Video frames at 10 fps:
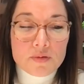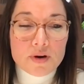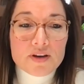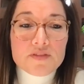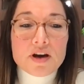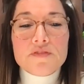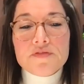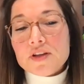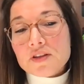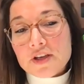Well, I
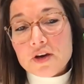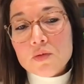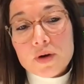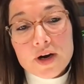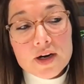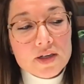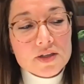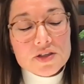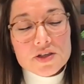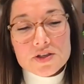think the
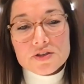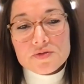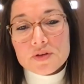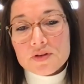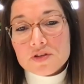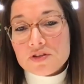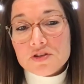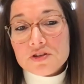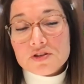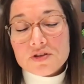awareness is, is
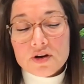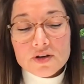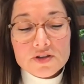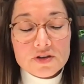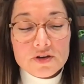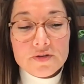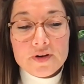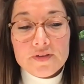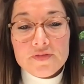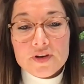the start.
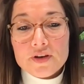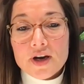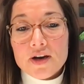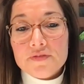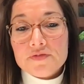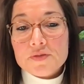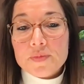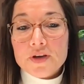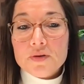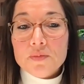So I think you have to
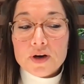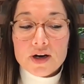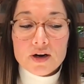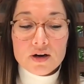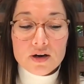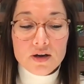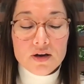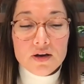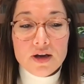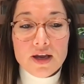be aware
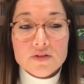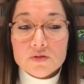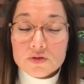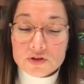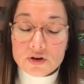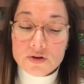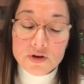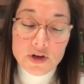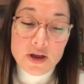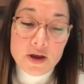uh, and also
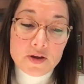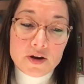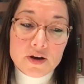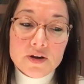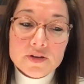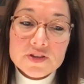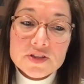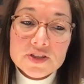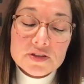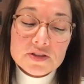uh,
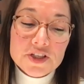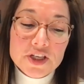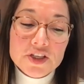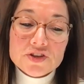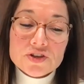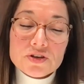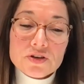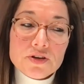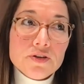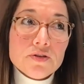teach
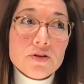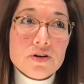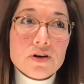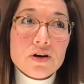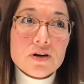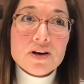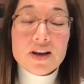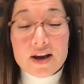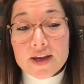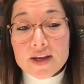your
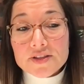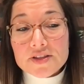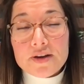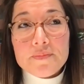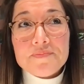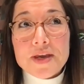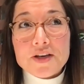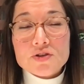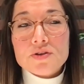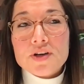clients and
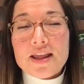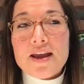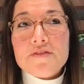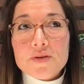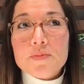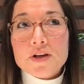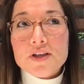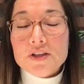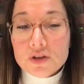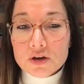make sure that
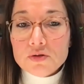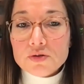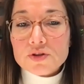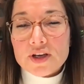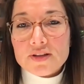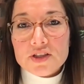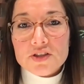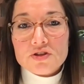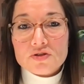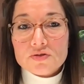everybody knows that
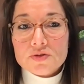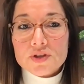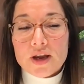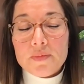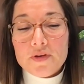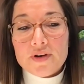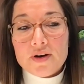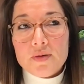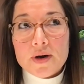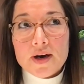these tools can be
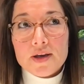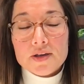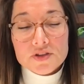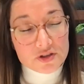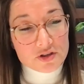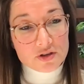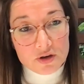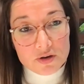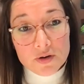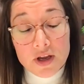very biased.
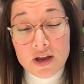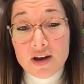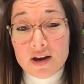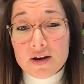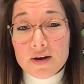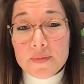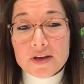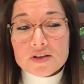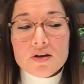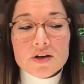So um,
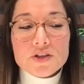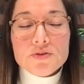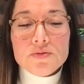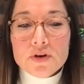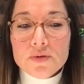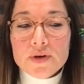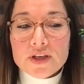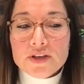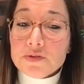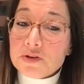as long as you know it,
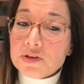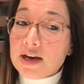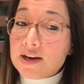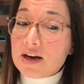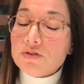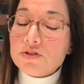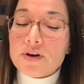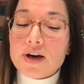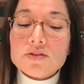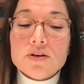then you can
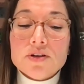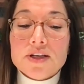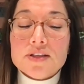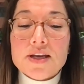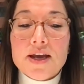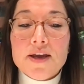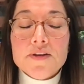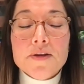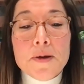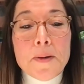counteract on it. And